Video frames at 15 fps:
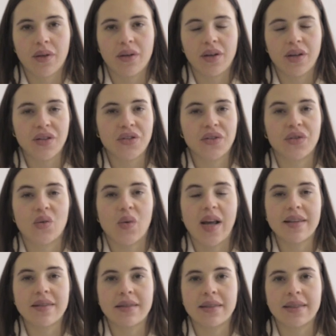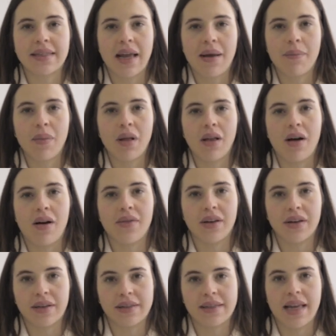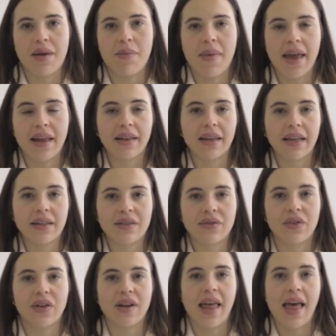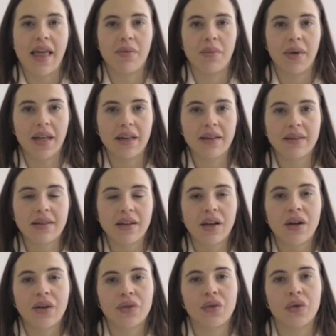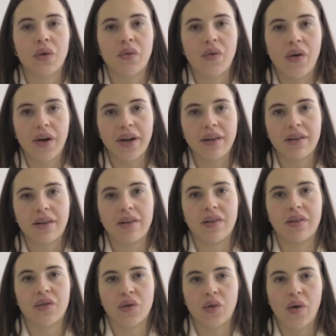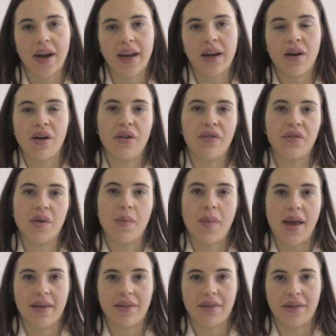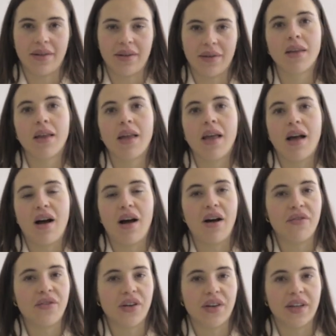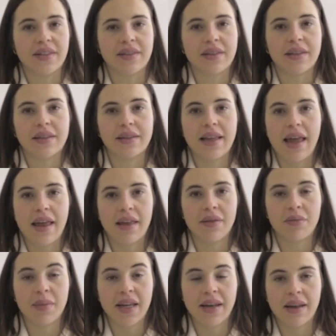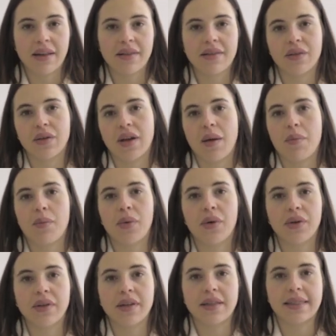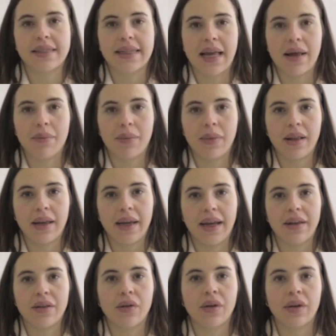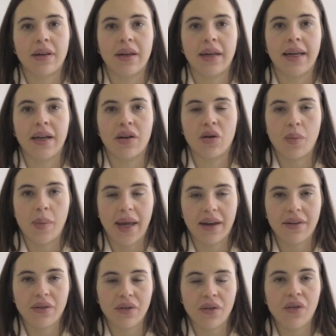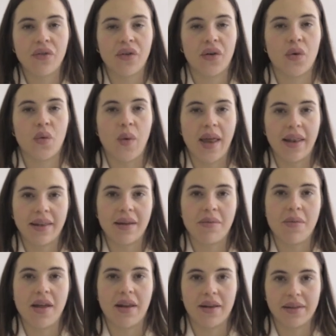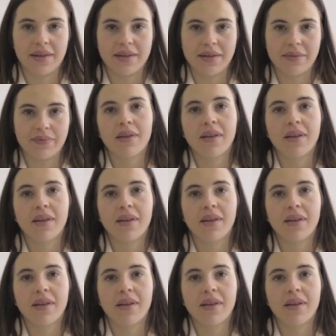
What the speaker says: You should rest the sample under the cymatiX for 10 minutes to avoid the destroying of the pattern. After these 10 minutes, you can put the sample into the incubator for 20 minutes.